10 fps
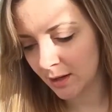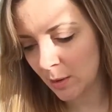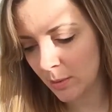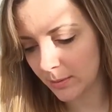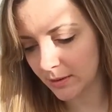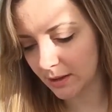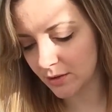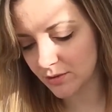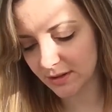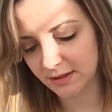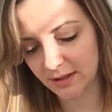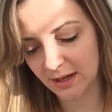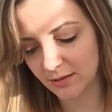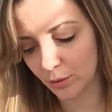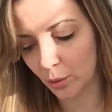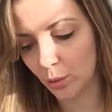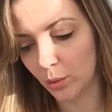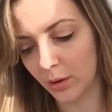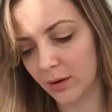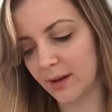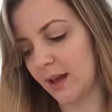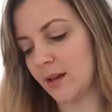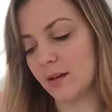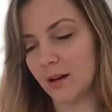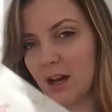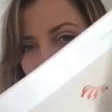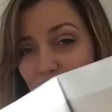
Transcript: You're probably not interested. Ooh, a